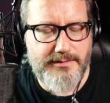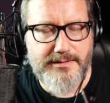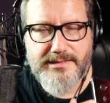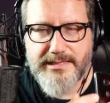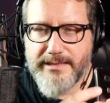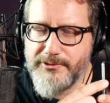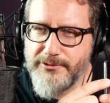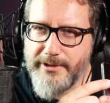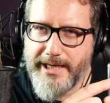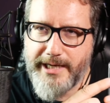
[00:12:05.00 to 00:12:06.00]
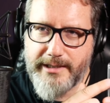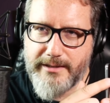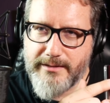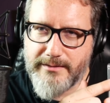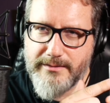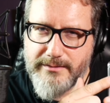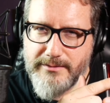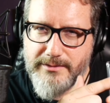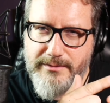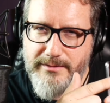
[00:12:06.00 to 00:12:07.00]
SIM tray
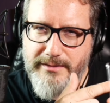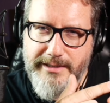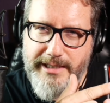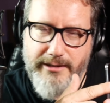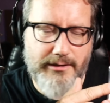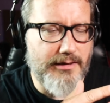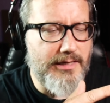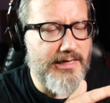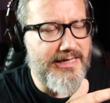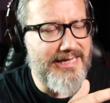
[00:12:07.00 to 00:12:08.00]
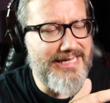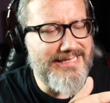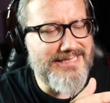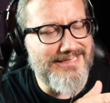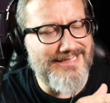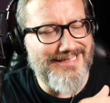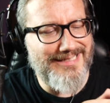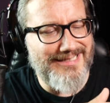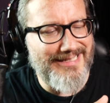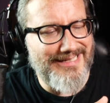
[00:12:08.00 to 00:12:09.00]
here, it's
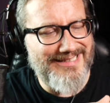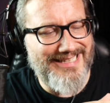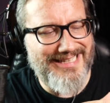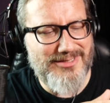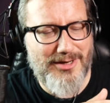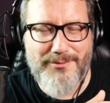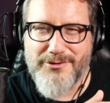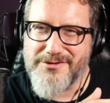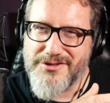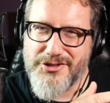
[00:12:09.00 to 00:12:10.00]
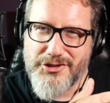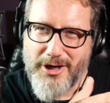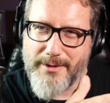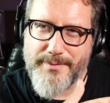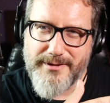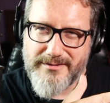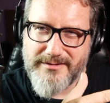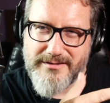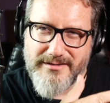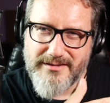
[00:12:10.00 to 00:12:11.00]
almost sharp
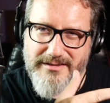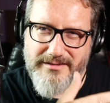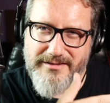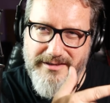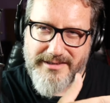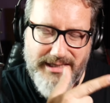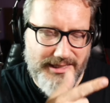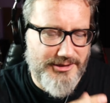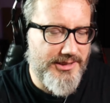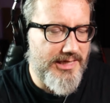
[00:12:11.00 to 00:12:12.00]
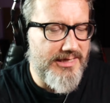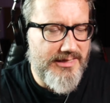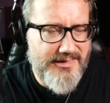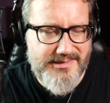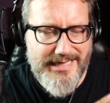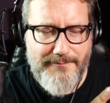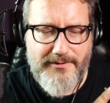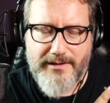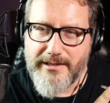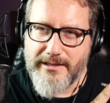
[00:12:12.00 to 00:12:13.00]
to the touch. Same
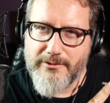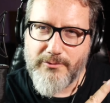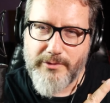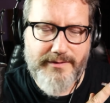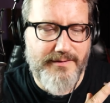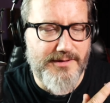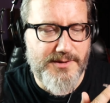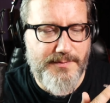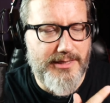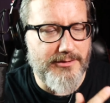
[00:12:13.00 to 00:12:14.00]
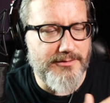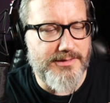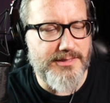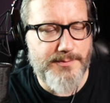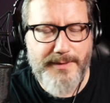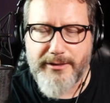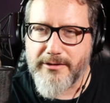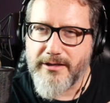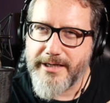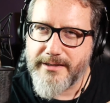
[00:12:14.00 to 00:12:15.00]
thing here with the speakers. The speaker
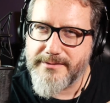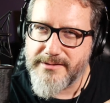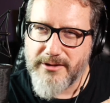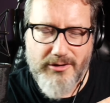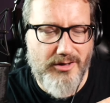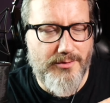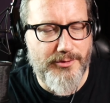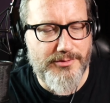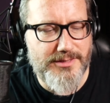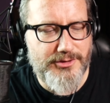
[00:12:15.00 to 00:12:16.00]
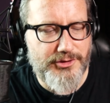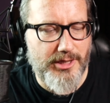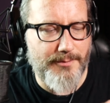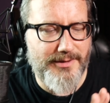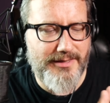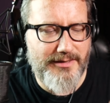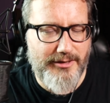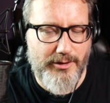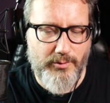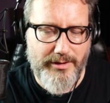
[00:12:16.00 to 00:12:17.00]
cutouts are almost sharp,
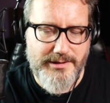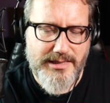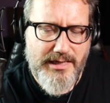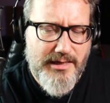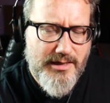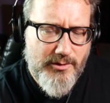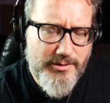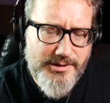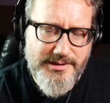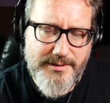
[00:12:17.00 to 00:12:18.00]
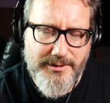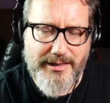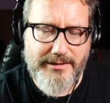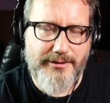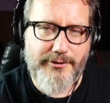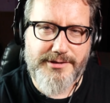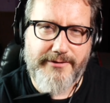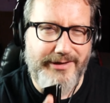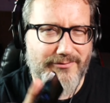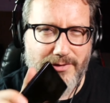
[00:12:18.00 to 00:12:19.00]
you know, whereas on something like the Note
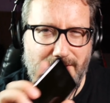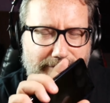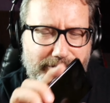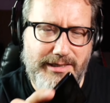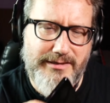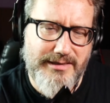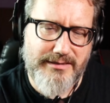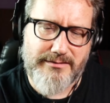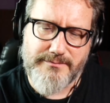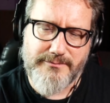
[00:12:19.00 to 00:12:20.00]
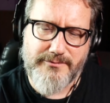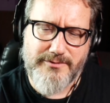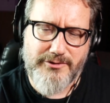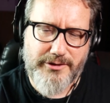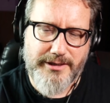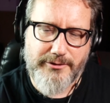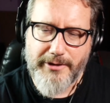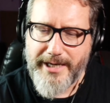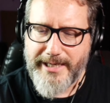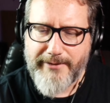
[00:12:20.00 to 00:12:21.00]
7, every little nook and
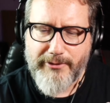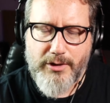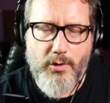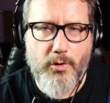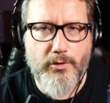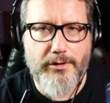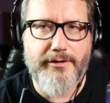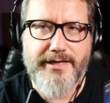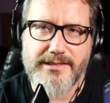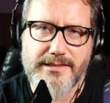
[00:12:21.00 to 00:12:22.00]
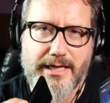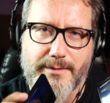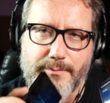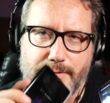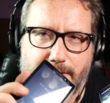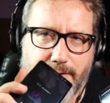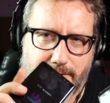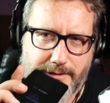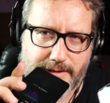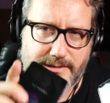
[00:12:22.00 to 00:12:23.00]
cranny, every corner is like
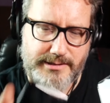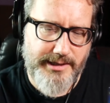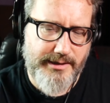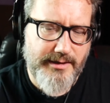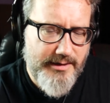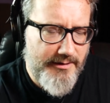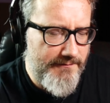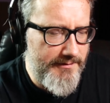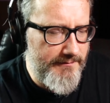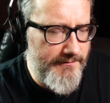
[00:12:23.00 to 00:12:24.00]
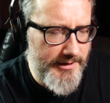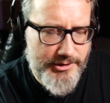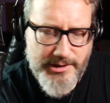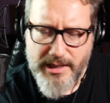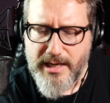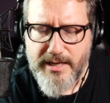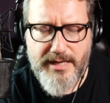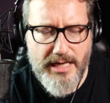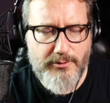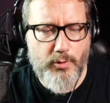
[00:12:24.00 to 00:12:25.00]
butter on this thing. Fit and finish,
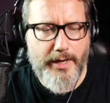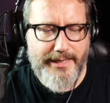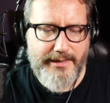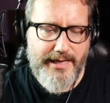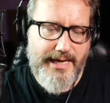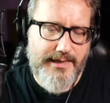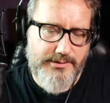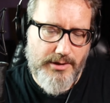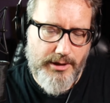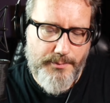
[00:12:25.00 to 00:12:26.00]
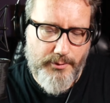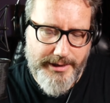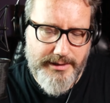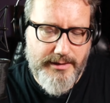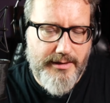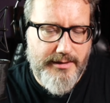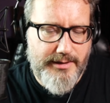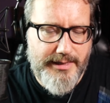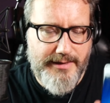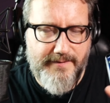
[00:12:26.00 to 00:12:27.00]
not quite as on point
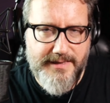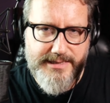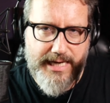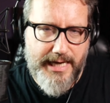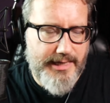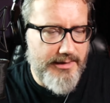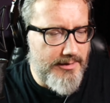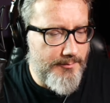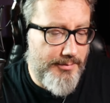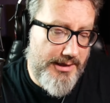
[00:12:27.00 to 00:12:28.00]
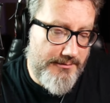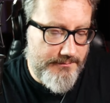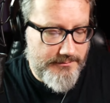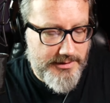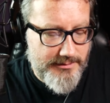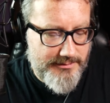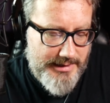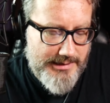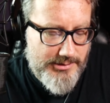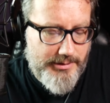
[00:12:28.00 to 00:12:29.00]
in this guy, but
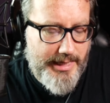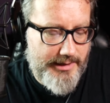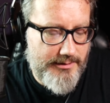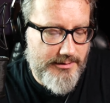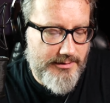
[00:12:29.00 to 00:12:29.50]
that's okay.